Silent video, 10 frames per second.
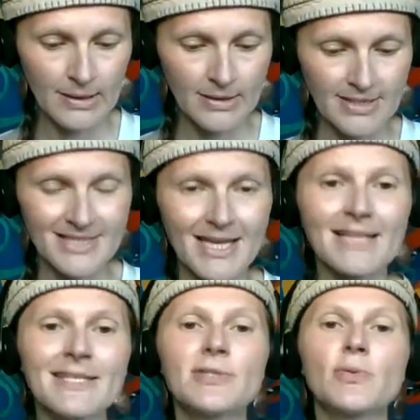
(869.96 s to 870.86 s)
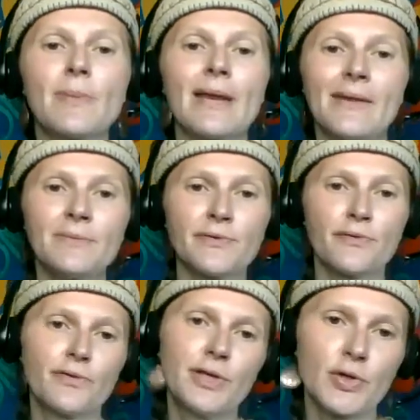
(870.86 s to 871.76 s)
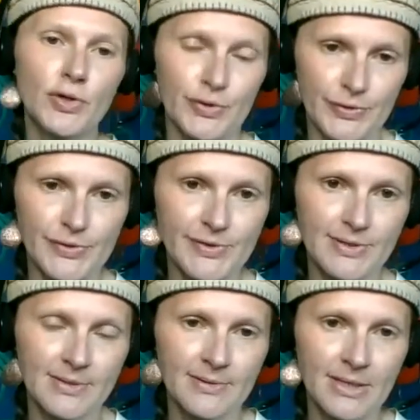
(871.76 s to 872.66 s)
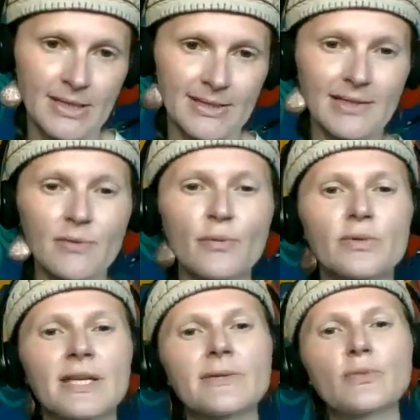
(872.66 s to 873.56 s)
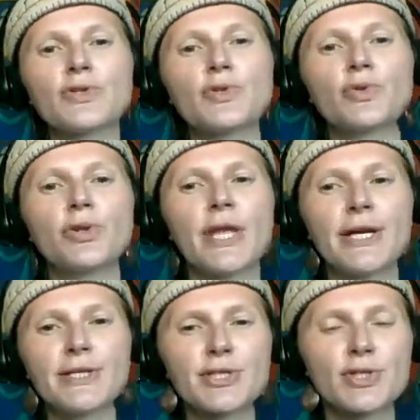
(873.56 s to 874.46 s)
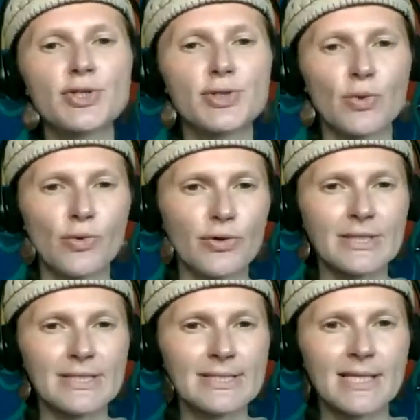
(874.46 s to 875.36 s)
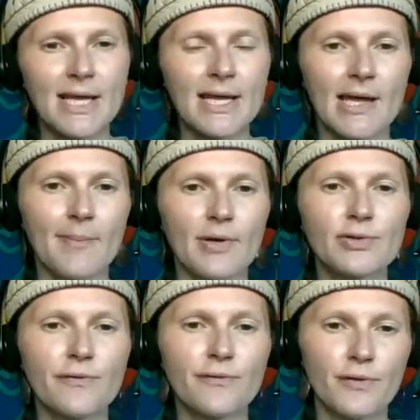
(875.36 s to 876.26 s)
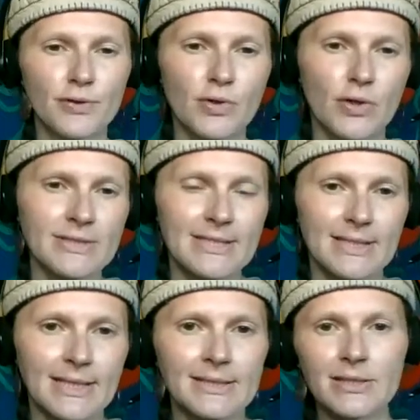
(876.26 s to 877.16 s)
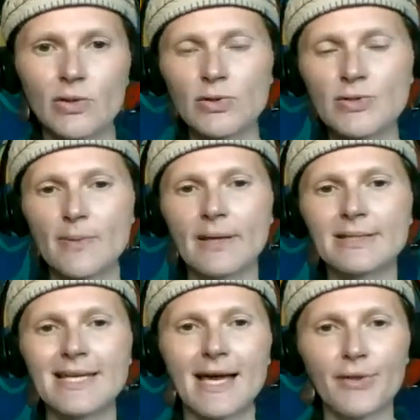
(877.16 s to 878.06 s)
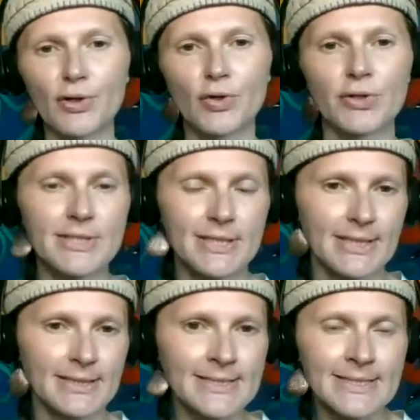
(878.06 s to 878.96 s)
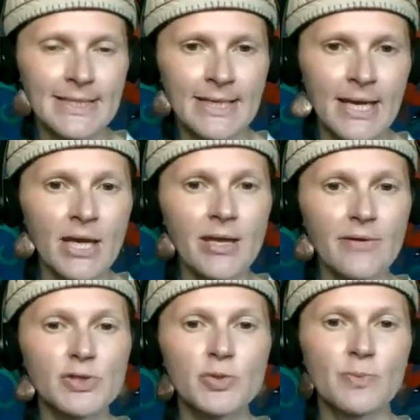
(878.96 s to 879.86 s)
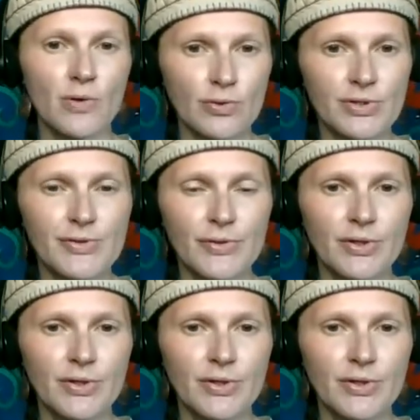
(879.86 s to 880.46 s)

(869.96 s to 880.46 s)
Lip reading: started to blame the three girls. That was their stories about the third continent and also about the other continent, which brought